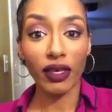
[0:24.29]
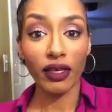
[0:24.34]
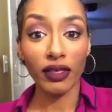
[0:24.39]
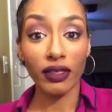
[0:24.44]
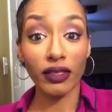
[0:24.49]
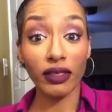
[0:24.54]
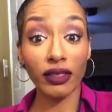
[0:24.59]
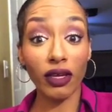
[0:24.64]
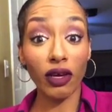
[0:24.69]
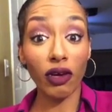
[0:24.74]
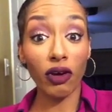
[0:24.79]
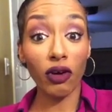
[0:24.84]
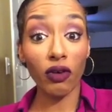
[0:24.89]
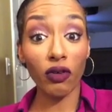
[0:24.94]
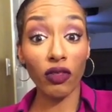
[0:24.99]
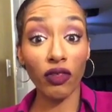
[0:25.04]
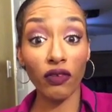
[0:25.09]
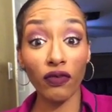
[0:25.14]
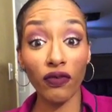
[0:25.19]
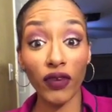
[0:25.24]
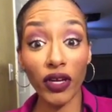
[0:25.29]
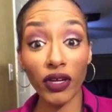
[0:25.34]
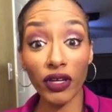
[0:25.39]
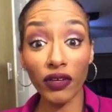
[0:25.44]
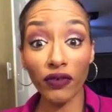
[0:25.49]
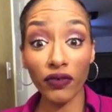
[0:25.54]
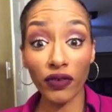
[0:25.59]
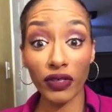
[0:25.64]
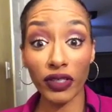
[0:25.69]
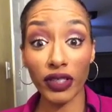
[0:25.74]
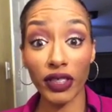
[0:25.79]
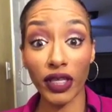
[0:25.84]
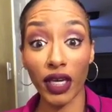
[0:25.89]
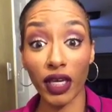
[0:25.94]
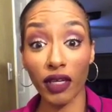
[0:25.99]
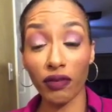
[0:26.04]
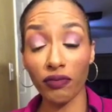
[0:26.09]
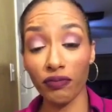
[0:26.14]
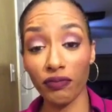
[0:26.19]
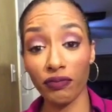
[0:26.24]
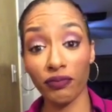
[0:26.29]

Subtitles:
So, the very first thing,